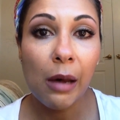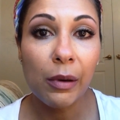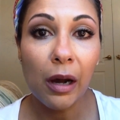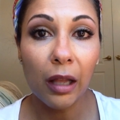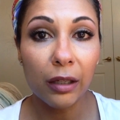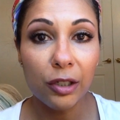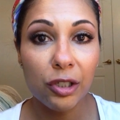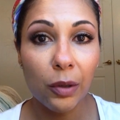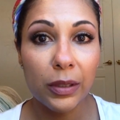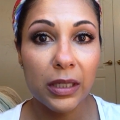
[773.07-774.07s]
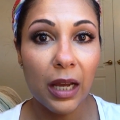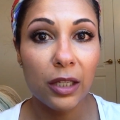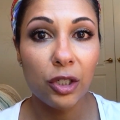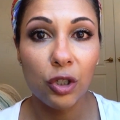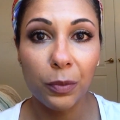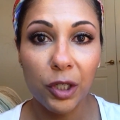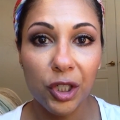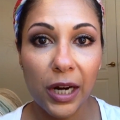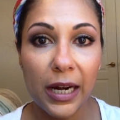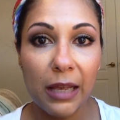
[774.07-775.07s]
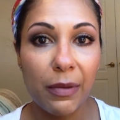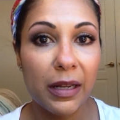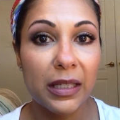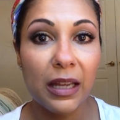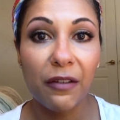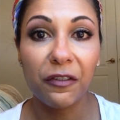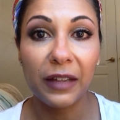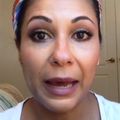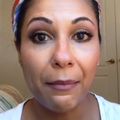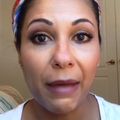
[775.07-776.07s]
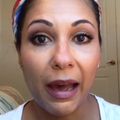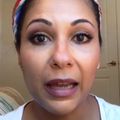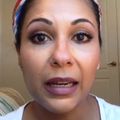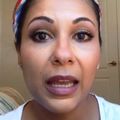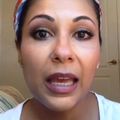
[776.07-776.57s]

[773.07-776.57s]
color, so it's not super shiny, but it's not a flat matte,